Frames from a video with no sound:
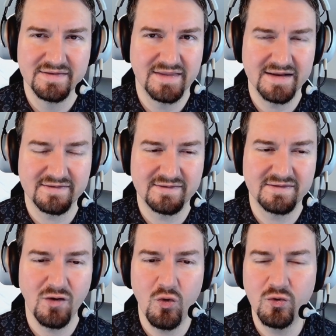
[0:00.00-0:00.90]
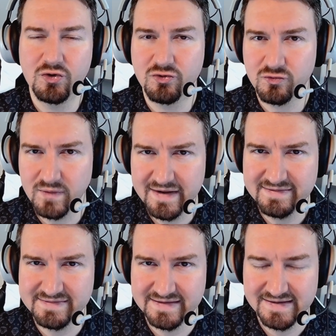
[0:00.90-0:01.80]
That's so
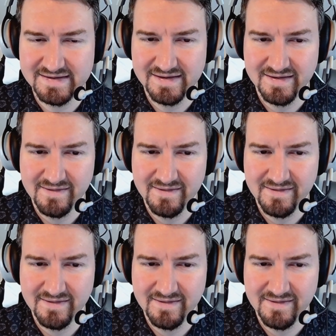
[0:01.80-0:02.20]
crazy